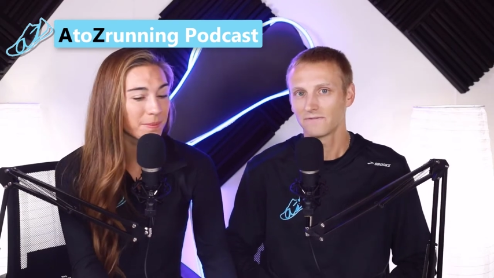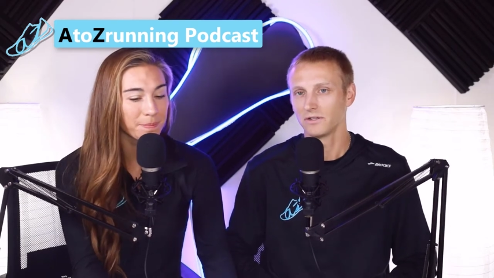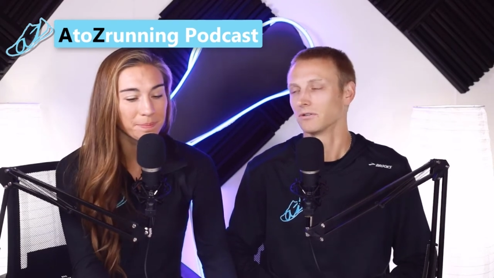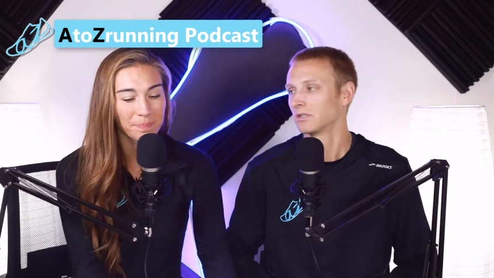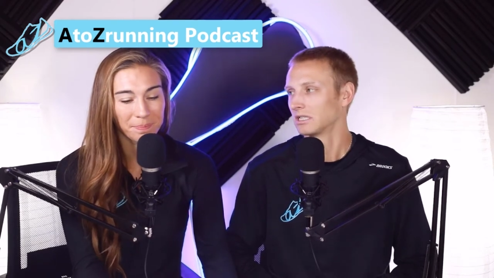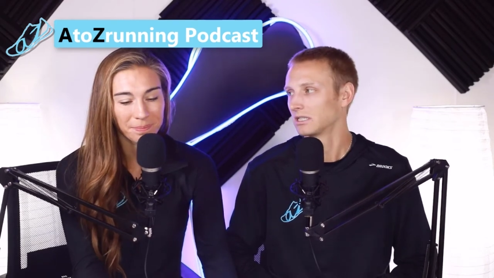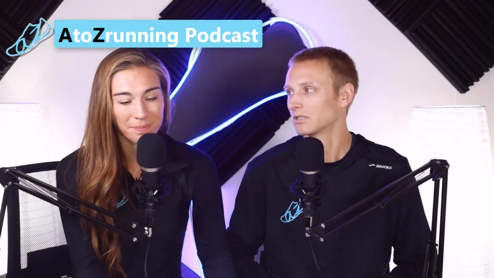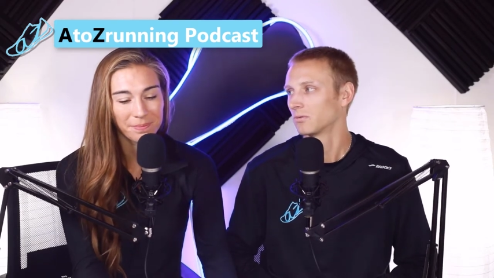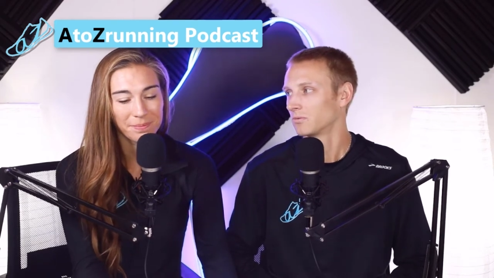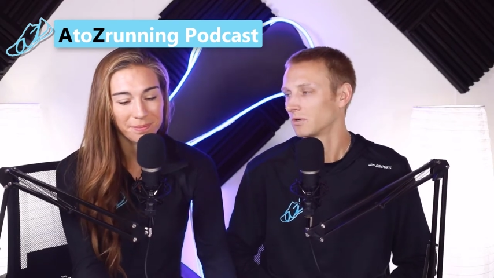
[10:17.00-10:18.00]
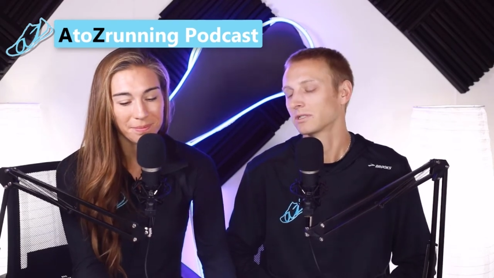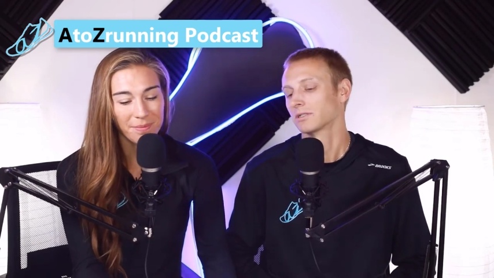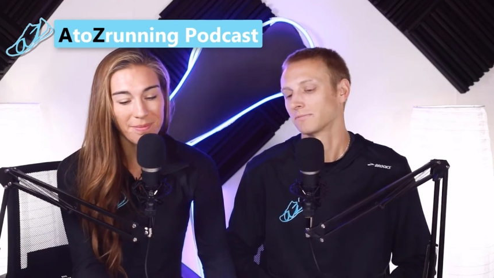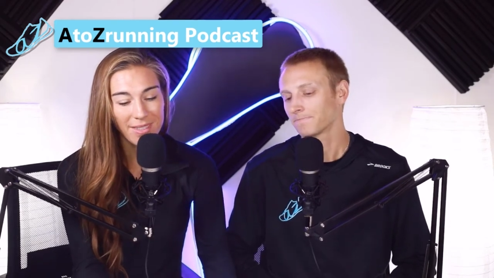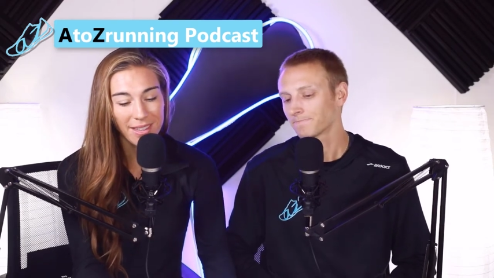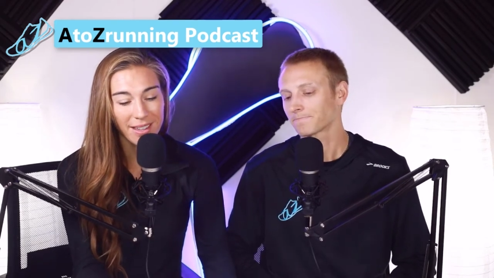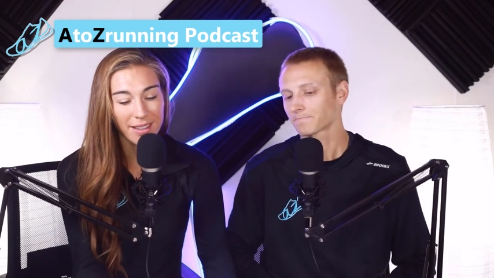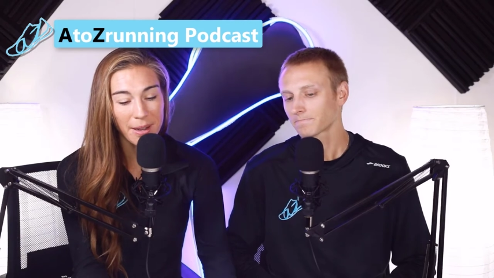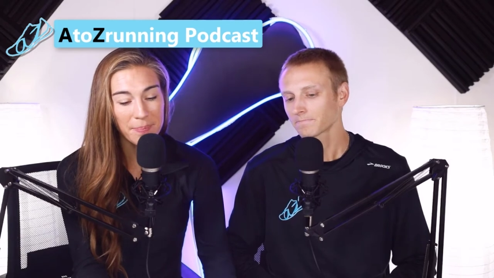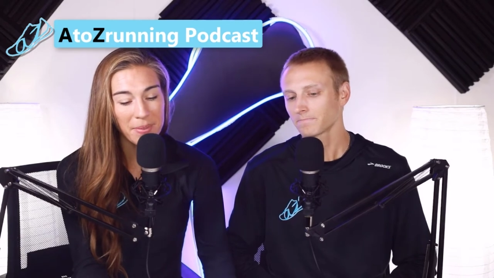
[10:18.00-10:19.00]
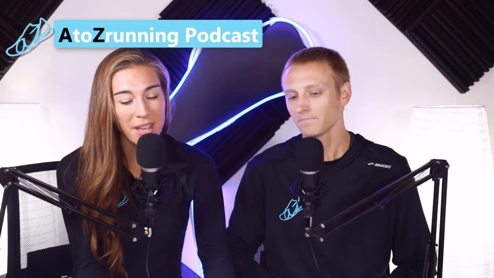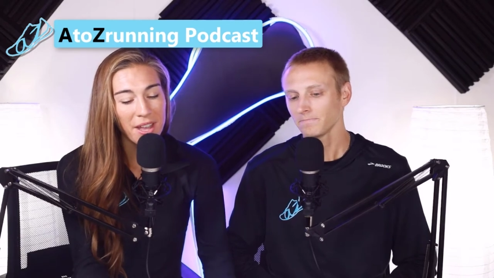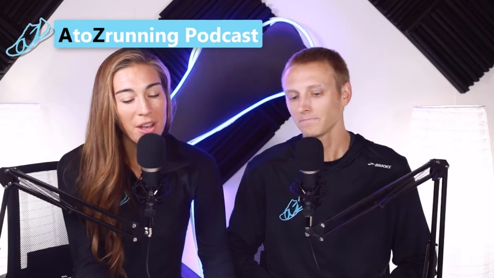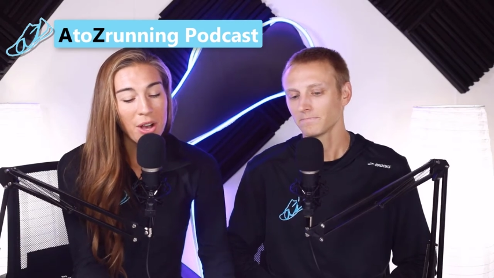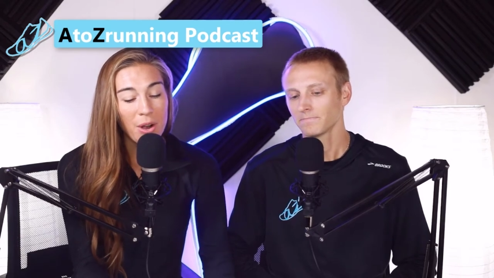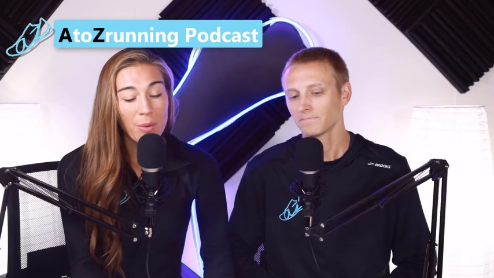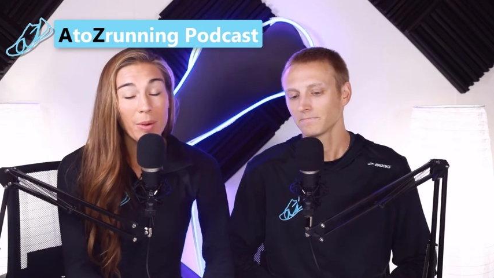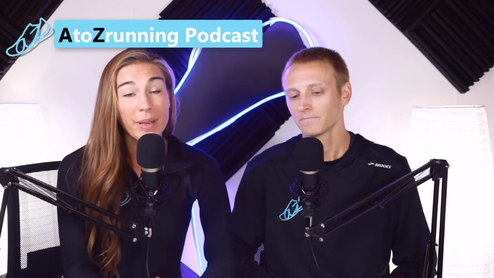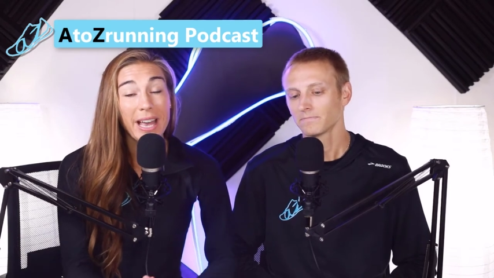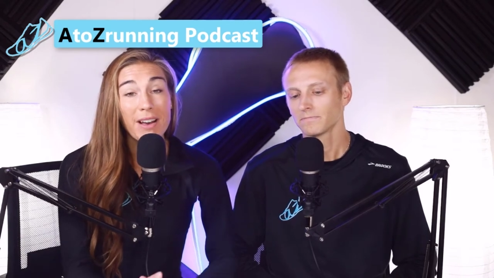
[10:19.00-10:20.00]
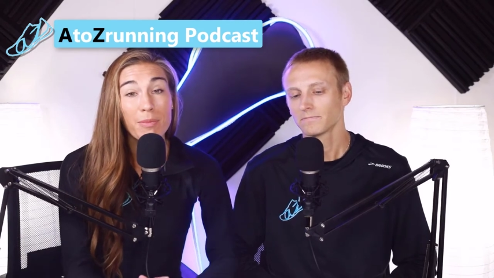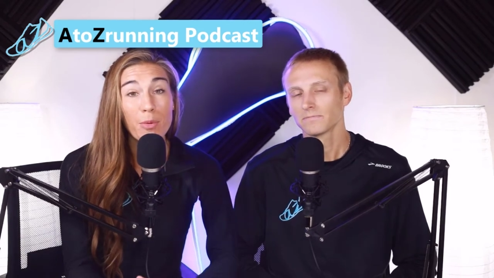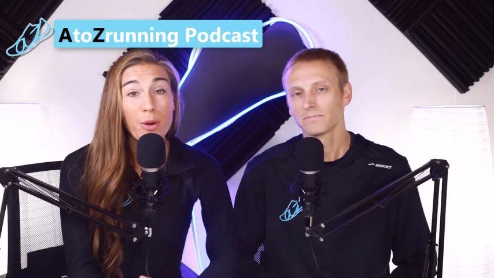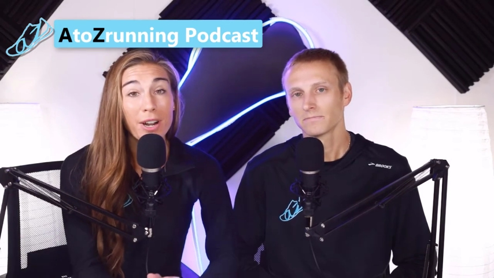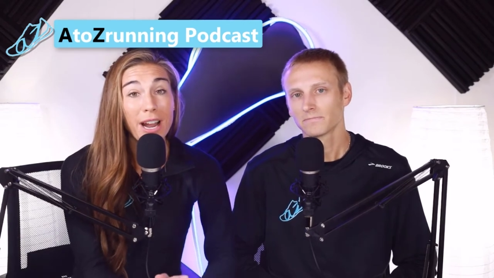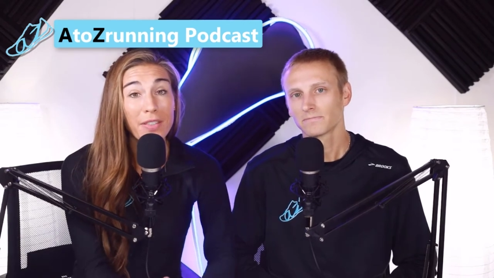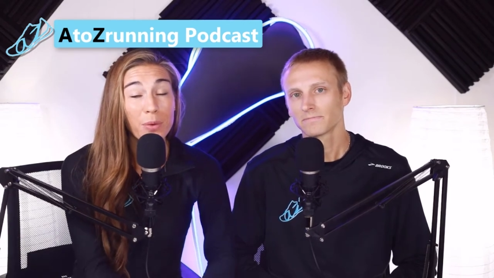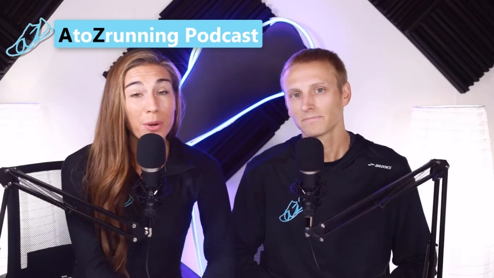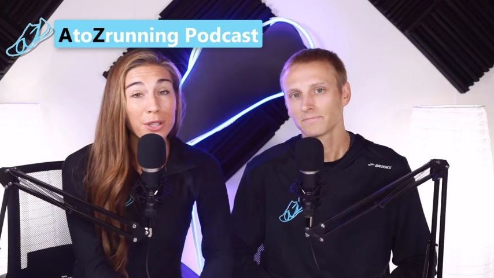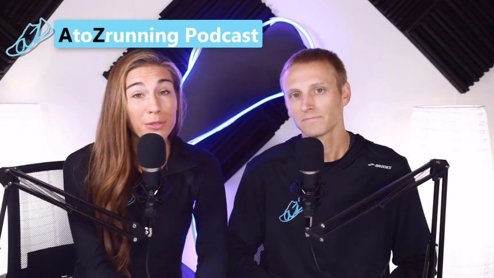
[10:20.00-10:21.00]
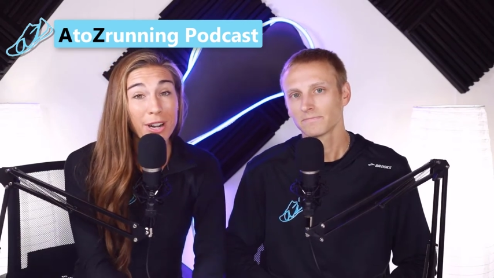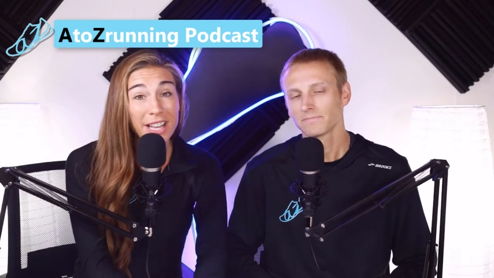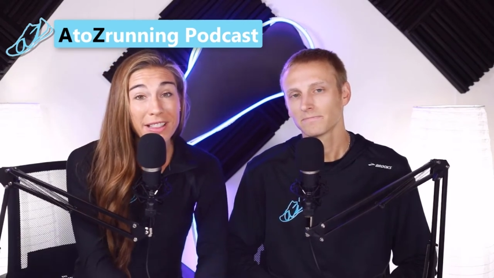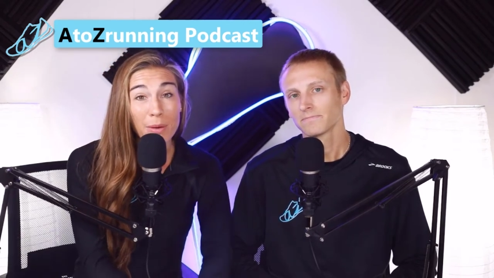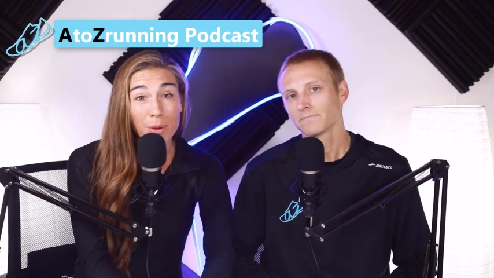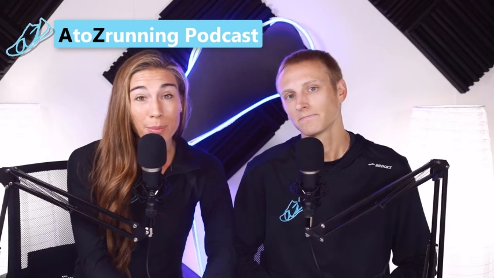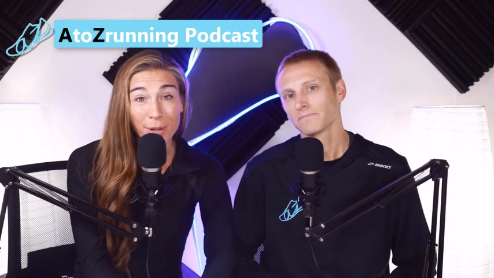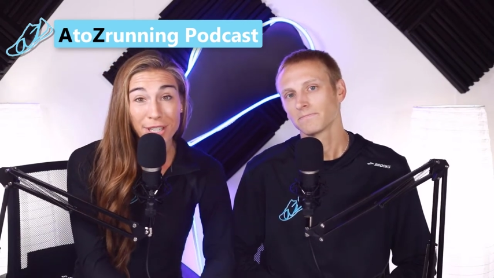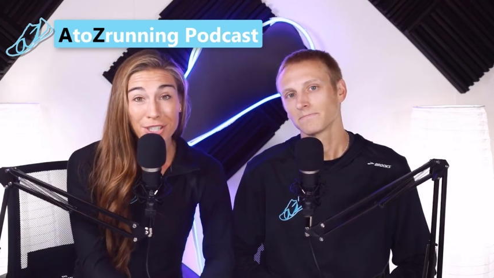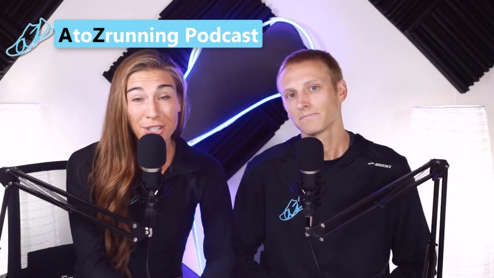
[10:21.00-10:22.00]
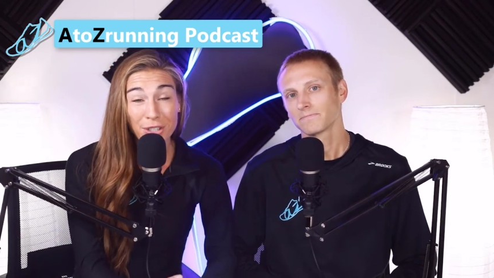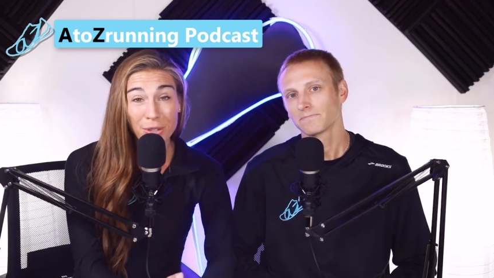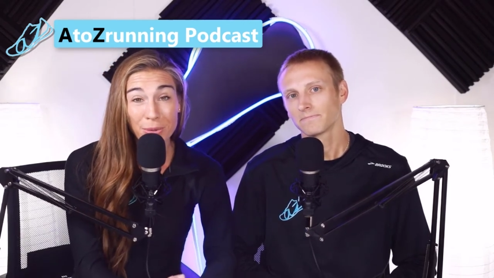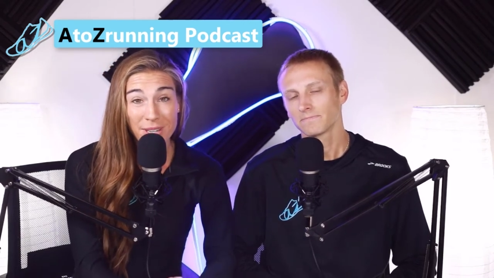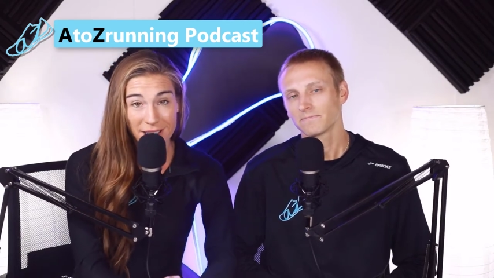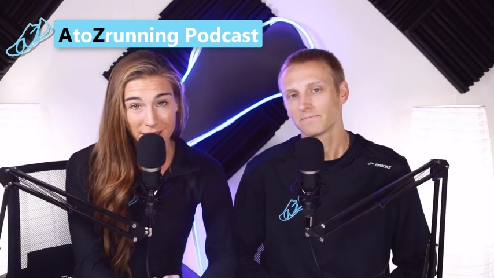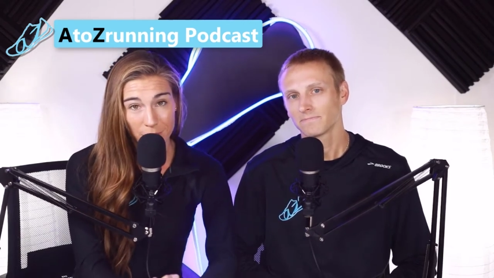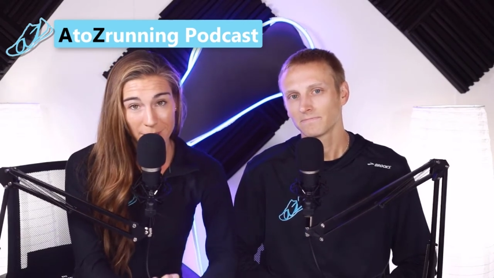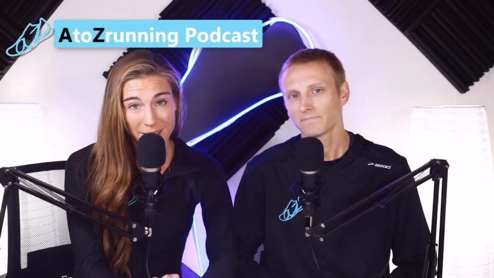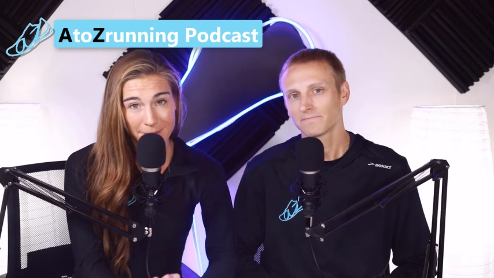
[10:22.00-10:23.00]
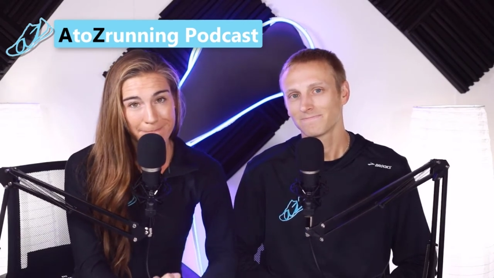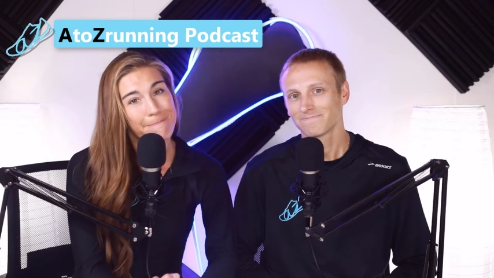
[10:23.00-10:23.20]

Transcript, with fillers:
Speaker 1: field like this one was. Yep. Well, we have more on the world of running that we'll bring to you next week.